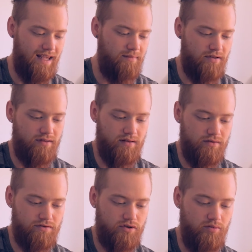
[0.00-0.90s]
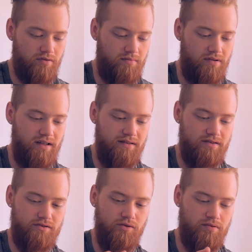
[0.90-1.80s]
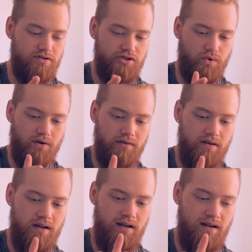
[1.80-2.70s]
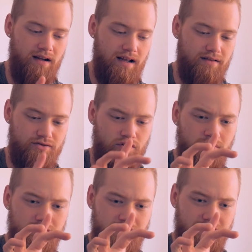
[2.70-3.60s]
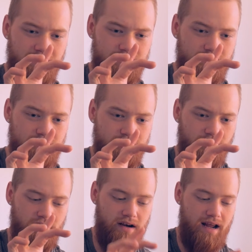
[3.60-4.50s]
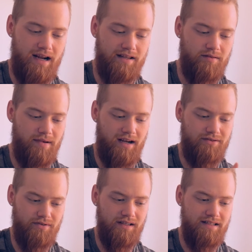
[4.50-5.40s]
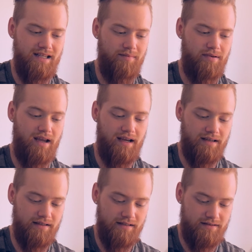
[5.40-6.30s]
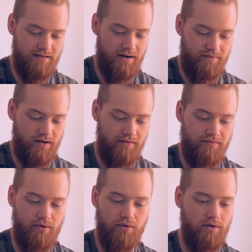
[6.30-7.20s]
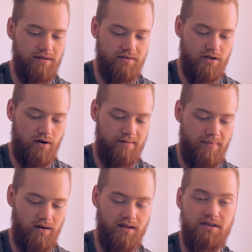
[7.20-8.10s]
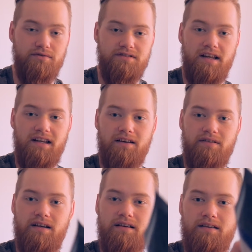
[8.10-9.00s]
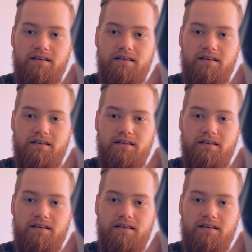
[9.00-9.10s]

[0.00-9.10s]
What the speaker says: came with a little scooper, but the scooper's short. The scooper's like this short, and the bag's really deep, and it's not very full, even though I barely used any of it.